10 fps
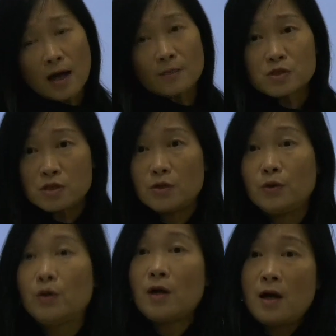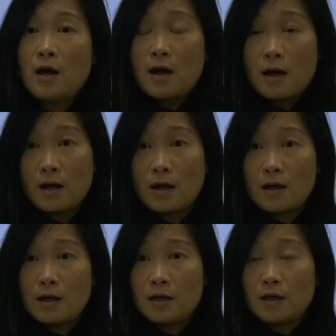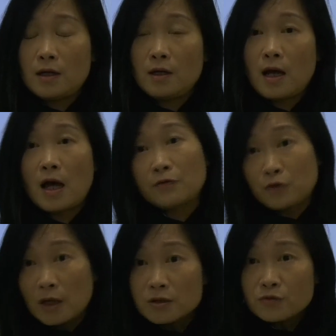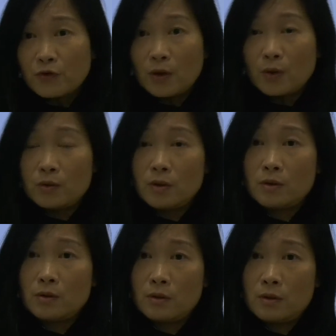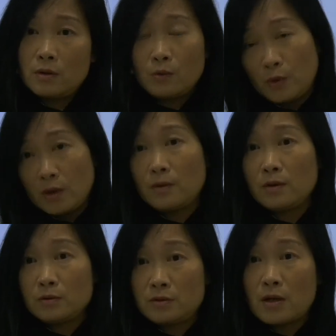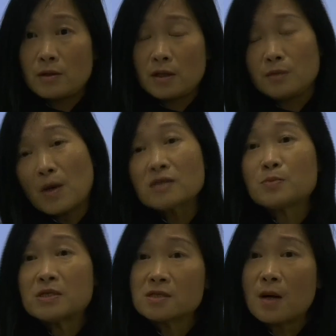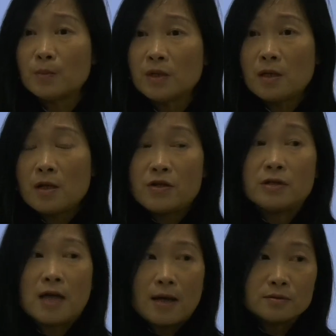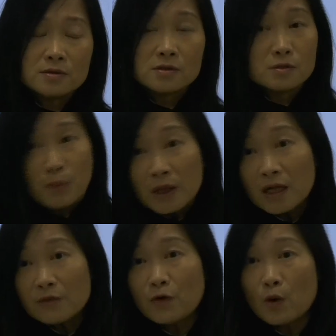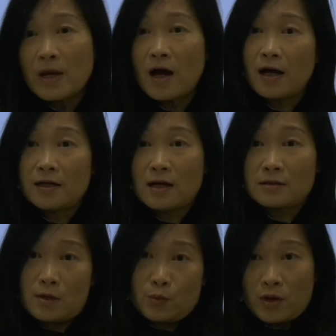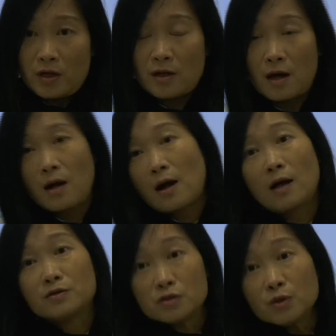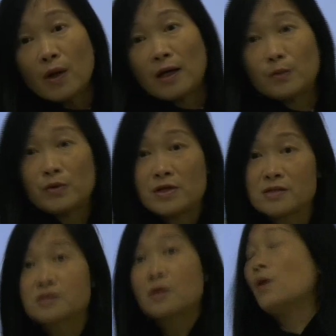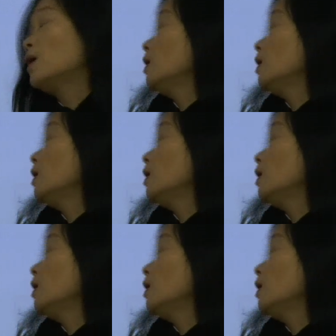time to have the interview. It must be something that's meaningful behind that we are doing with this. So